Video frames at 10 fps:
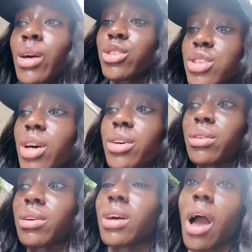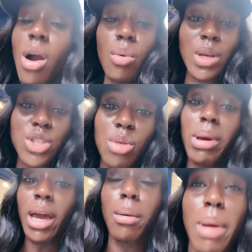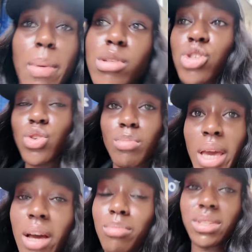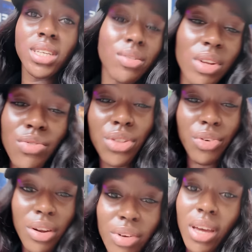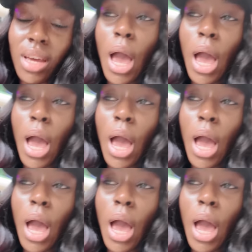So I can't wait to do makeup. Maybe I'll just do makeup this evening for the fun of it.